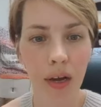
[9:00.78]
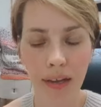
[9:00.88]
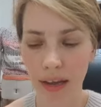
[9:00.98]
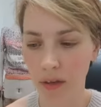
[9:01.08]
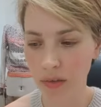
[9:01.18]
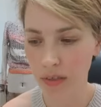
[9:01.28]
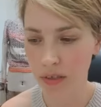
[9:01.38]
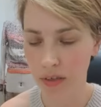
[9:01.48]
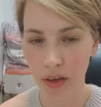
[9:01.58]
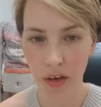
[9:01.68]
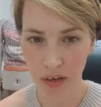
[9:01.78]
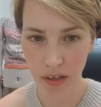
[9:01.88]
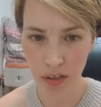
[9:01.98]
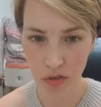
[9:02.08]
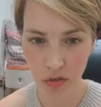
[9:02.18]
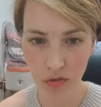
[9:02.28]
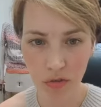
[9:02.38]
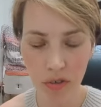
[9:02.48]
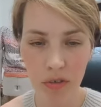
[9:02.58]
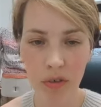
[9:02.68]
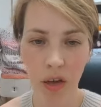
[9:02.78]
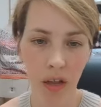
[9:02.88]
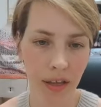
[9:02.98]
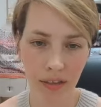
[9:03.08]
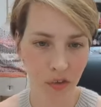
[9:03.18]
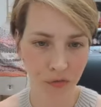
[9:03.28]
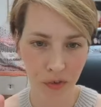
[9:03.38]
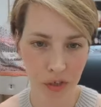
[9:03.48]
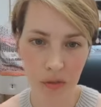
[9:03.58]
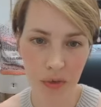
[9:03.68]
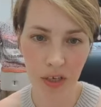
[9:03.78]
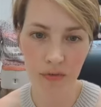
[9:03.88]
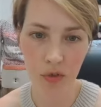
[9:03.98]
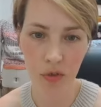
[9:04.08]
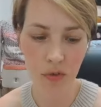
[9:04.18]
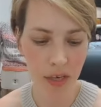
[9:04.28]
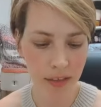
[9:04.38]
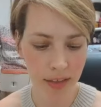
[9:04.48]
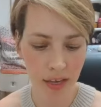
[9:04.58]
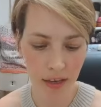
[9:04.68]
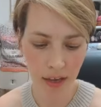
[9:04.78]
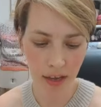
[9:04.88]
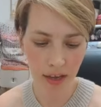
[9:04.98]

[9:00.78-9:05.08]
announced early June, like the first week of June, I think.